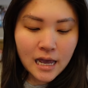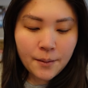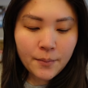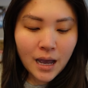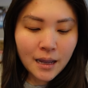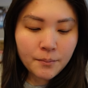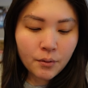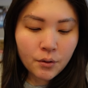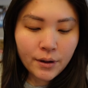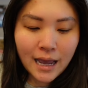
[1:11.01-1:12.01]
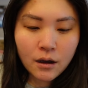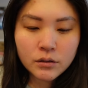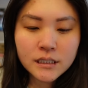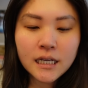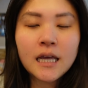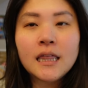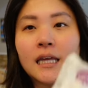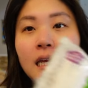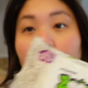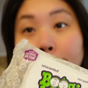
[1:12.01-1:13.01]
Um, I broke out
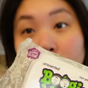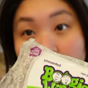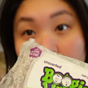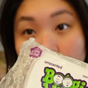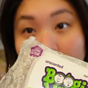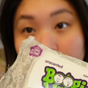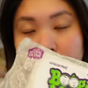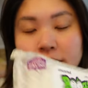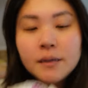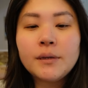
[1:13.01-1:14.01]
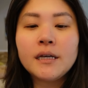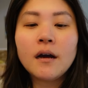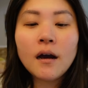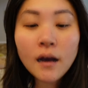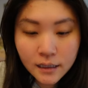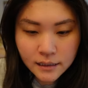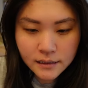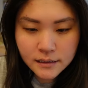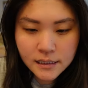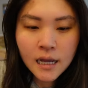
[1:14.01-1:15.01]
the boogie wipes
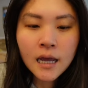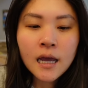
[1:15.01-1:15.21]
because